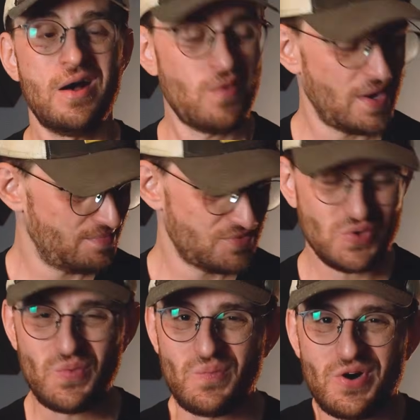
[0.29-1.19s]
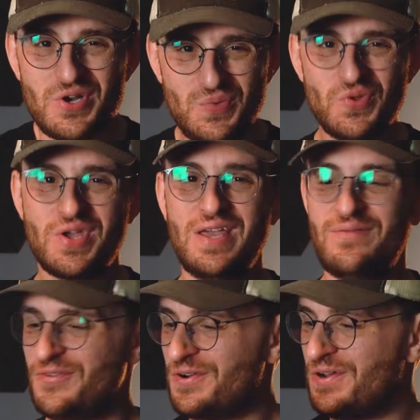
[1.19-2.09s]
All right, so are you looking
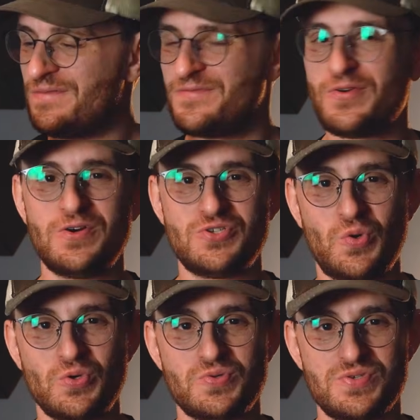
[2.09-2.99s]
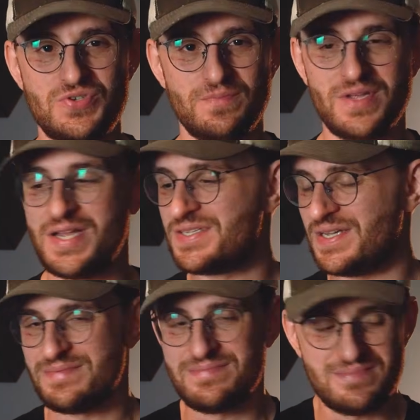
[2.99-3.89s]
for your first ultra zoom lens
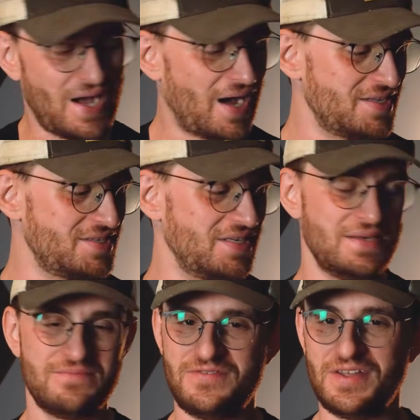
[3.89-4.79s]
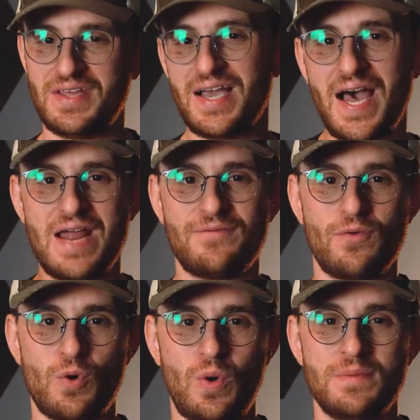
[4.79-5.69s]
and honestly feeling kind of
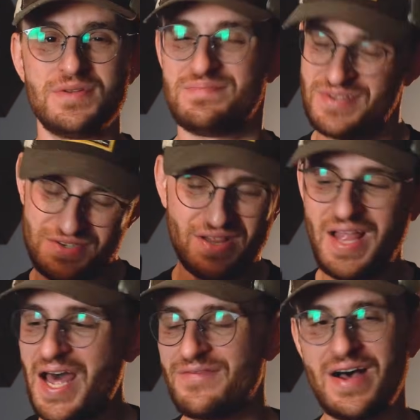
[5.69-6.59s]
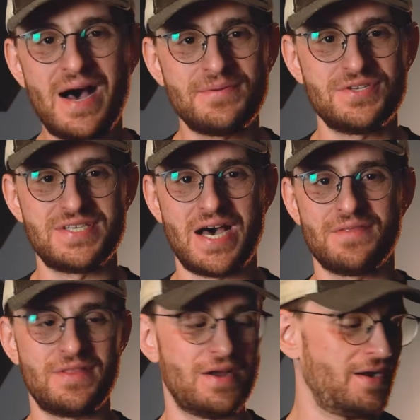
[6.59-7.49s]
overwhelmed? There's a lot of options
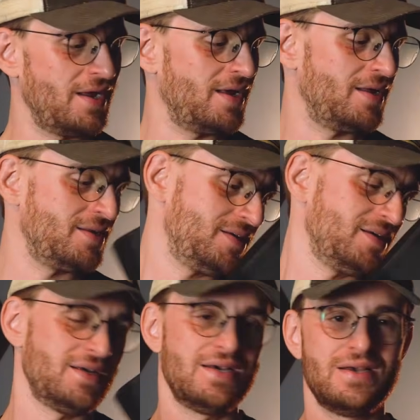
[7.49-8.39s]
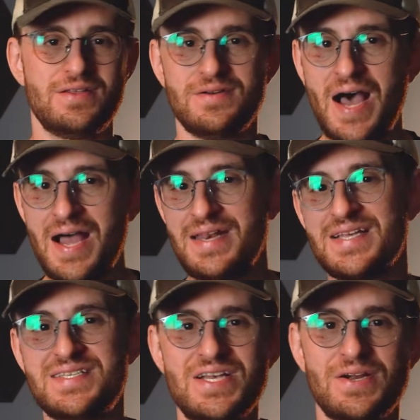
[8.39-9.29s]
out there and they're not
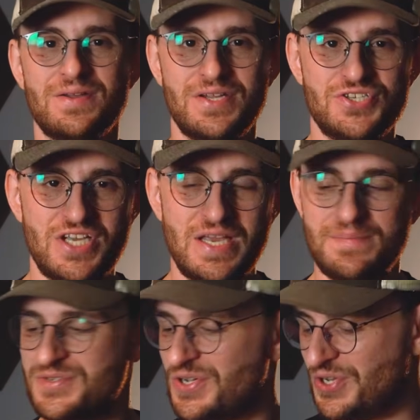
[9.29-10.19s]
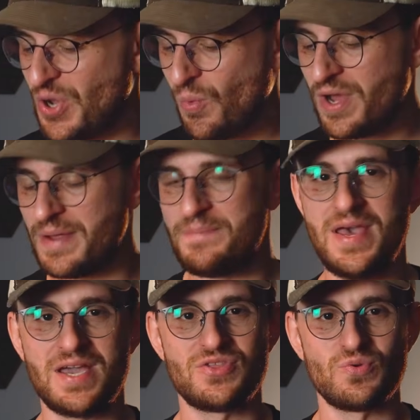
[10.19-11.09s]
necessarily cheap, so you don't want to
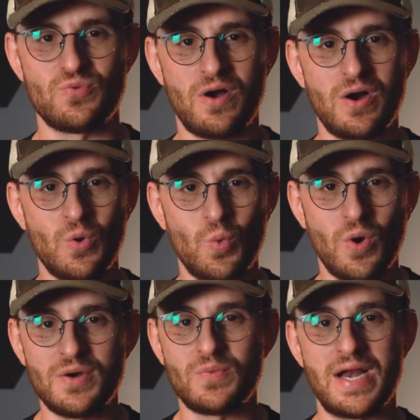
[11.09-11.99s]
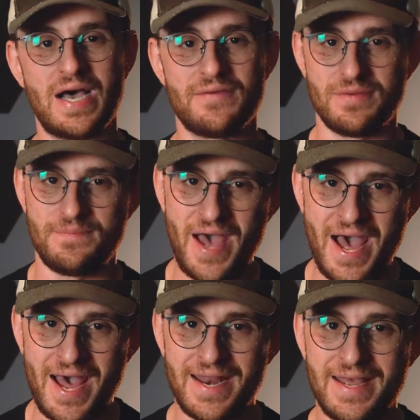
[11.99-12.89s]
pick the wrong one right off the
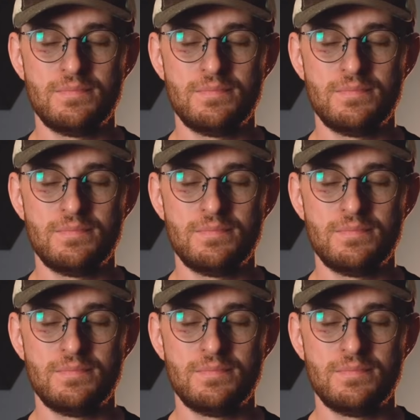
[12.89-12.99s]
bat.